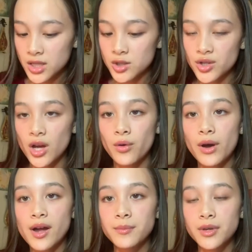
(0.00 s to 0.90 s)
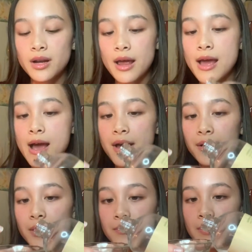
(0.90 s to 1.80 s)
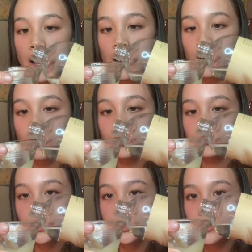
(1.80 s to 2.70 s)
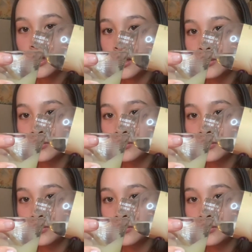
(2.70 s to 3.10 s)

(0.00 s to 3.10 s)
So I'm gonna add about, let's see,